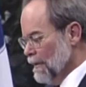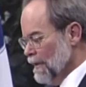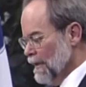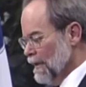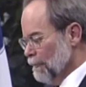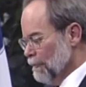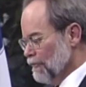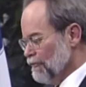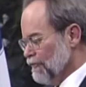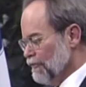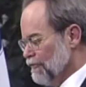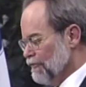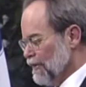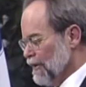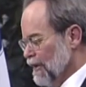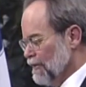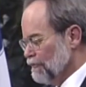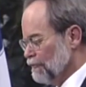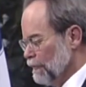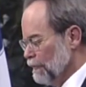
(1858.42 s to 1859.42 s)
Emerson's
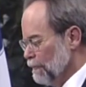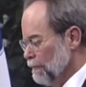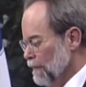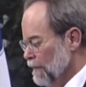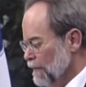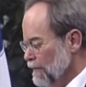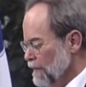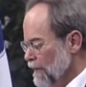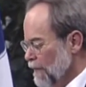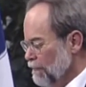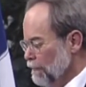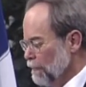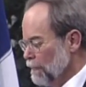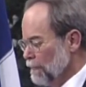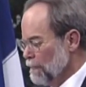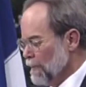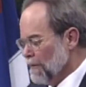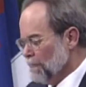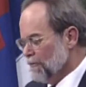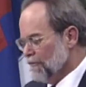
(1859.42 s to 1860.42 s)
case for limited
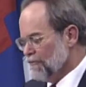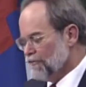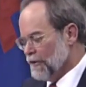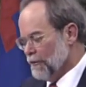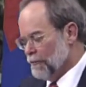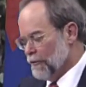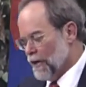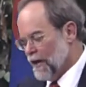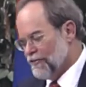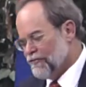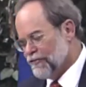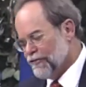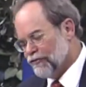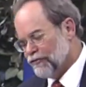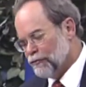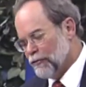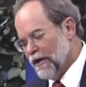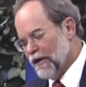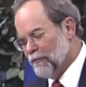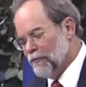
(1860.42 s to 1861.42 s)
government might be summarized
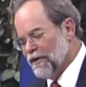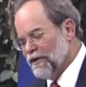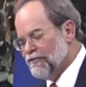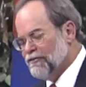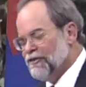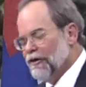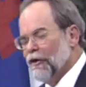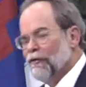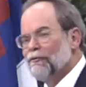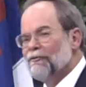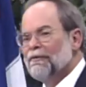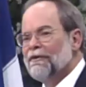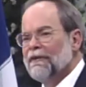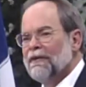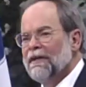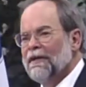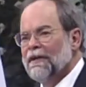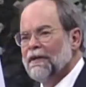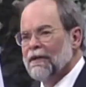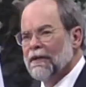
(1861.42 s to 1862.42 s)
this way We don't
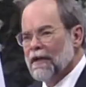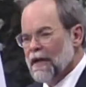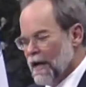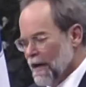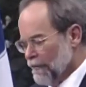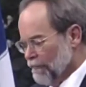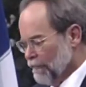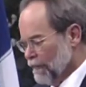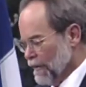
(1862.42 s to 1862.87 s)
need a lot of